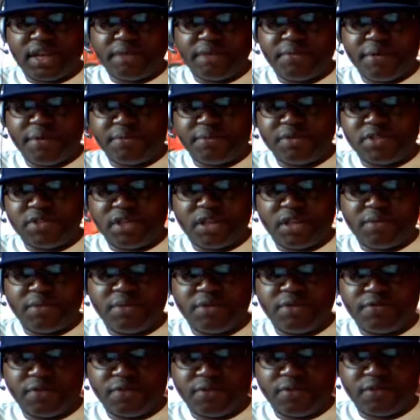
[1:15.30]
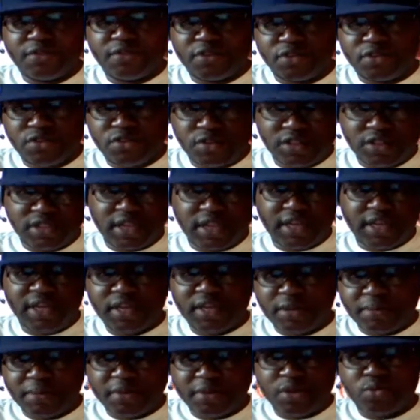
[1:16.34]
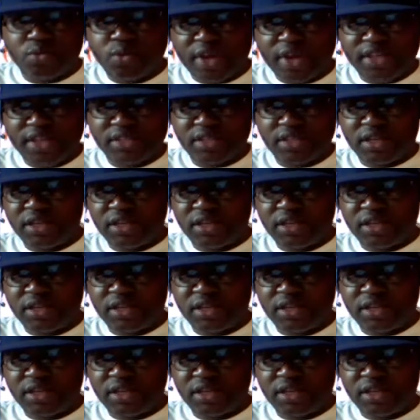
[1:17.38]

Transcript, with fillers: that people telling me from off the streets, like in the Midwest